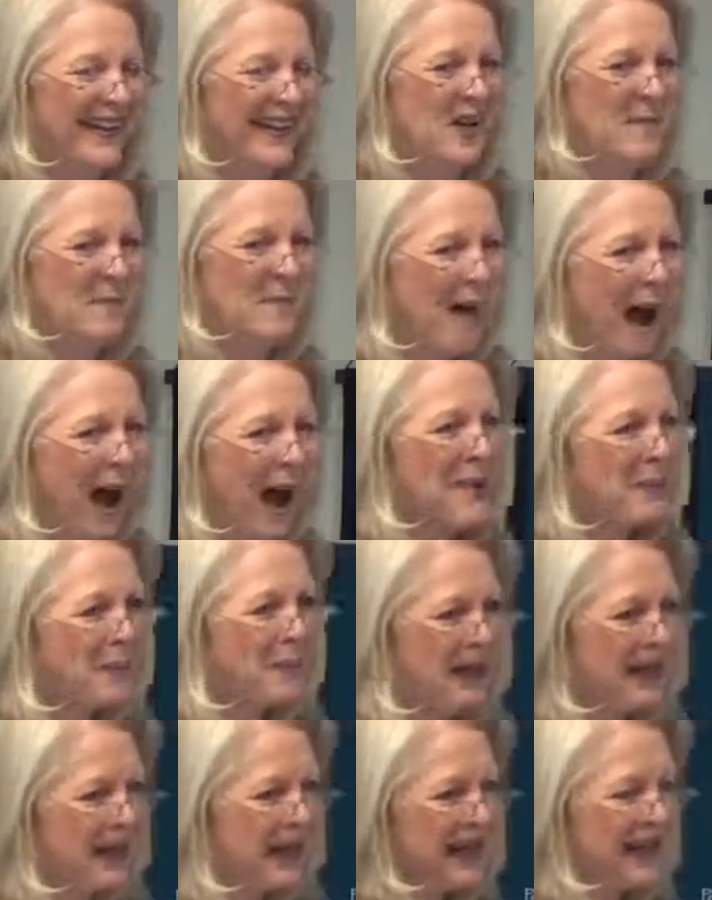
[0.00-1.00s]
might
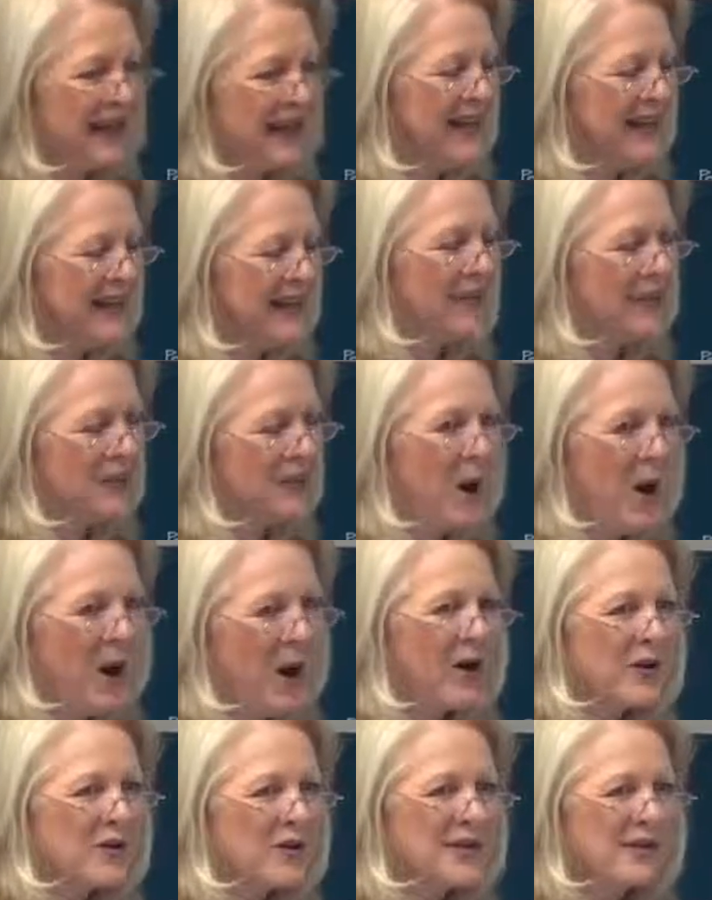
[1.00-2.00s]
be the
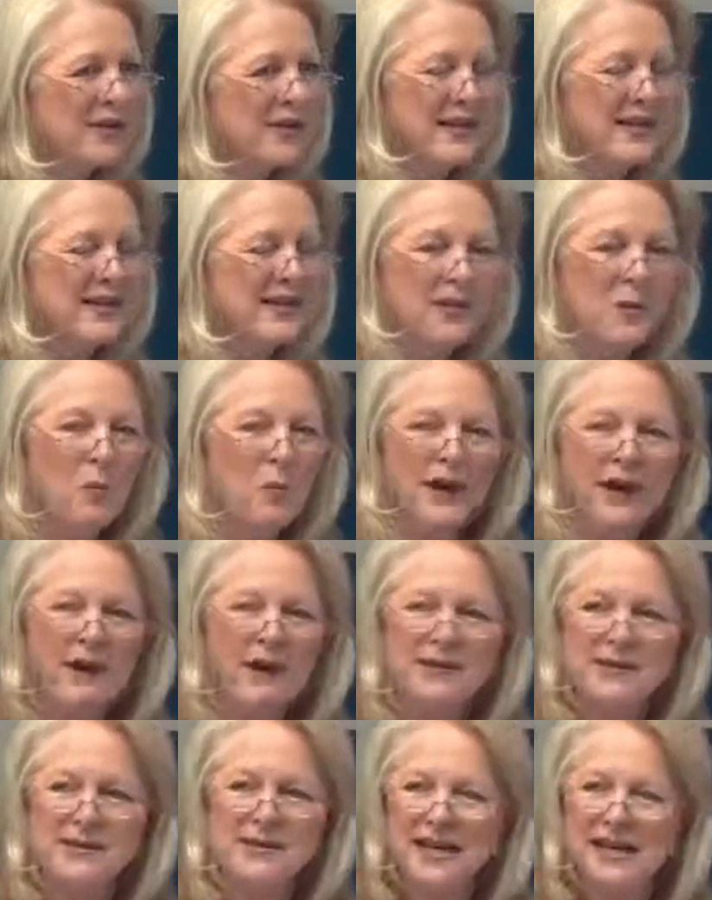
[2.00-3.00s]
parts that someone
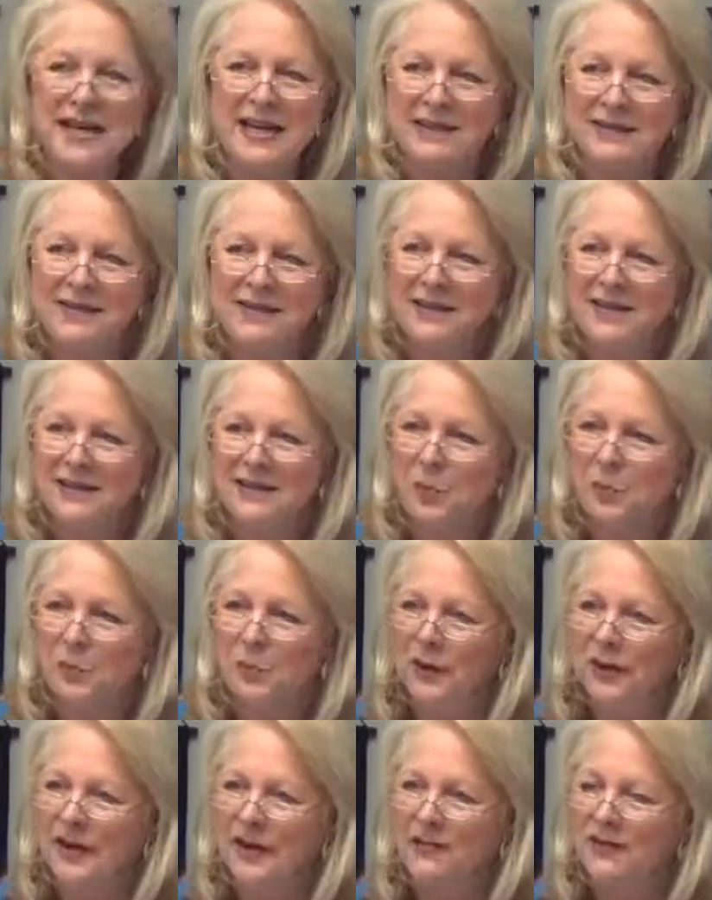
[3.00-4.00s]
else needs to
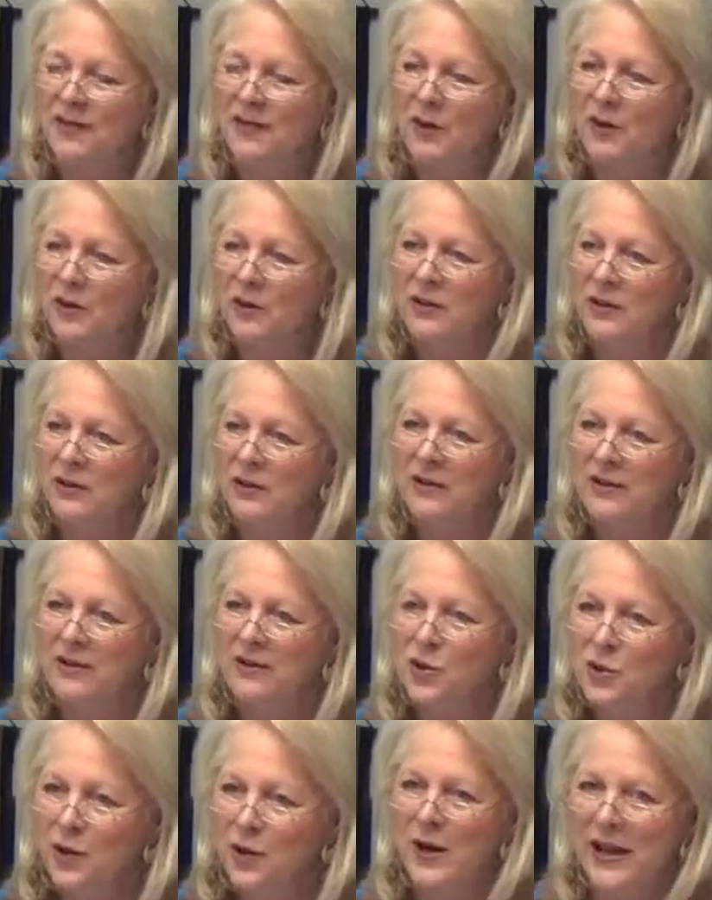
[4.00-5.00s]
complete their
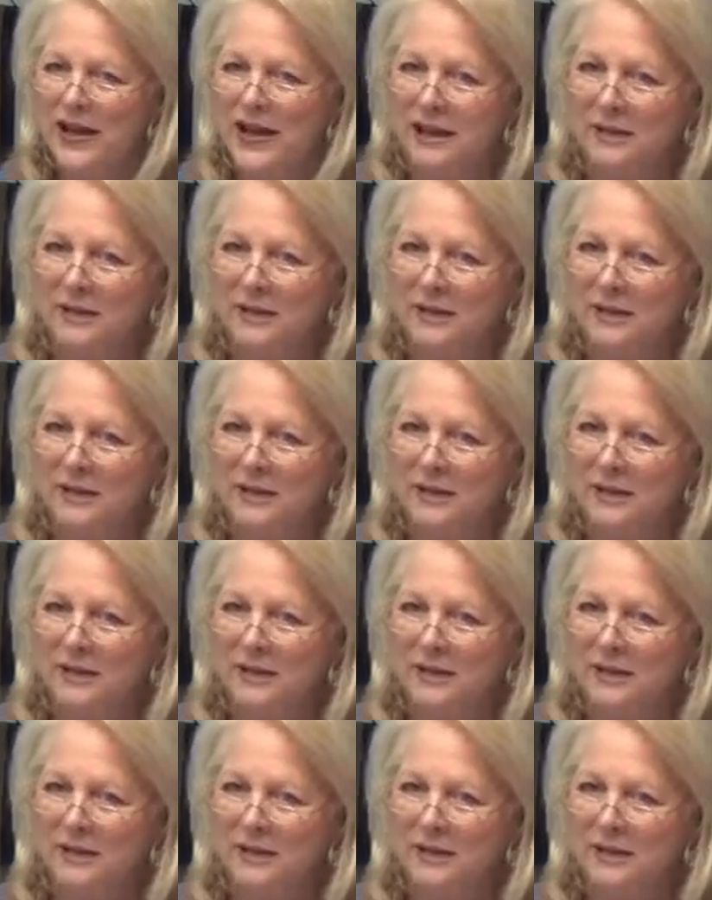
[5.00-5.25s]
journey.